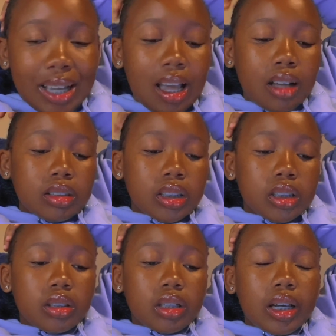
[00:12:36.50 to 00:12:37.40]
I'll see
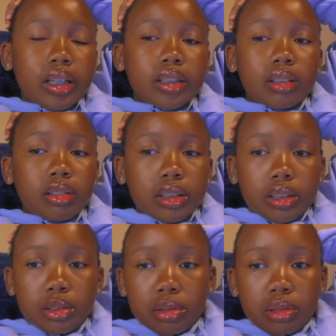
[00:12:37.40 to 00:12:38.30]
you guys. I'll see
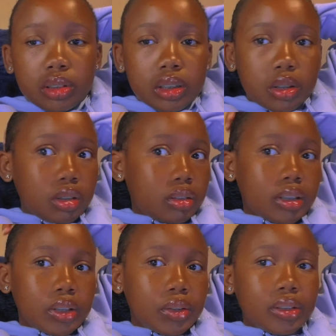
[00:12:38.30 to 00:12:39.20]
you. I'll see you. I'll
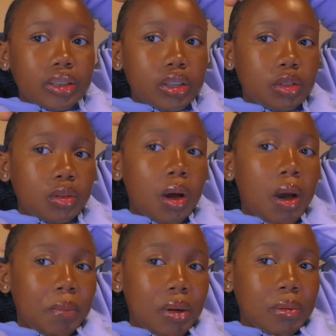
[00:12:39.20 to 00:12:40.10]
see you. I'll see you.
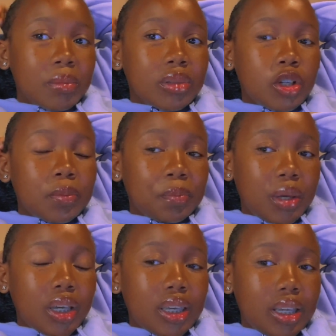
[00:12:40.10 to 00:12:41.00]
My mom is not
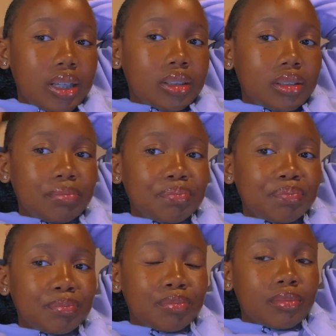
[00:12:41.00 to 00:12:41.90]
back yet.
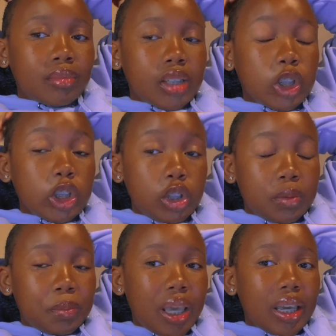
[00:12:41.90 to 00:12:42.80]
She's
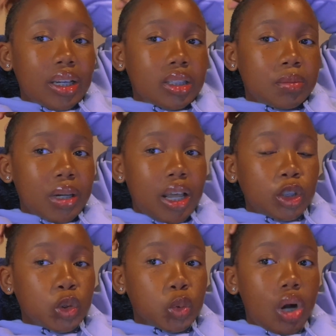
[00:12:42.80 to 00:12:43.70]
not back. And it's been like
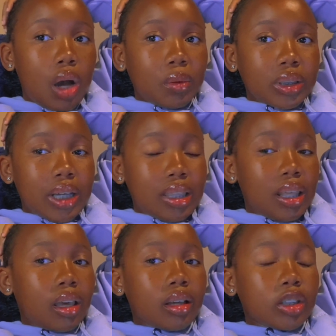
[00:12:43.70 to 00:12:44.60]
2 hours, I
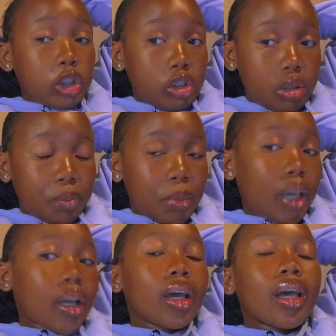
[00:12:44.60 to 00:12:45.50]
think. She's not
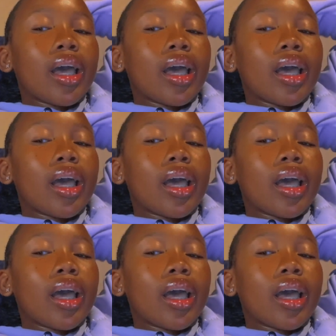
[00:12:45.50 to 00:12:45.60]
back.